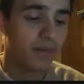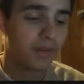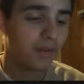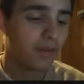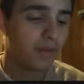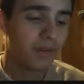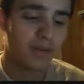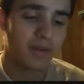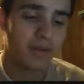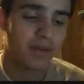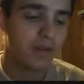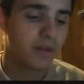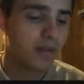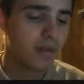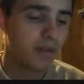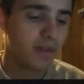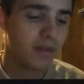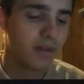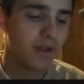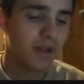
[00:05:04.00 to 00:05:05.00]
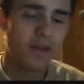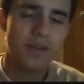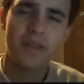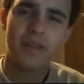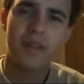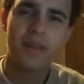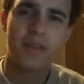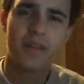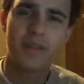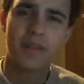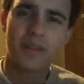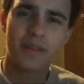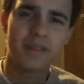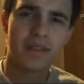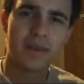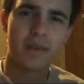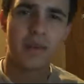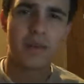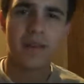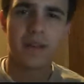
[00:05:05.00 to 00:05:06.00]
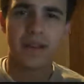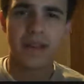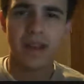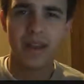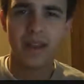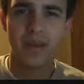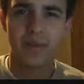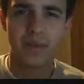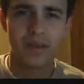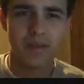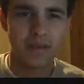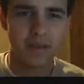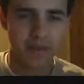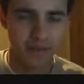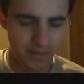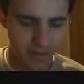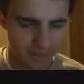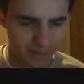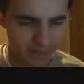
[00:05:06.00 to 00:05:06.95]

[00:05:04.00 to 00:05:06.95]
was just all these little things that were in the game just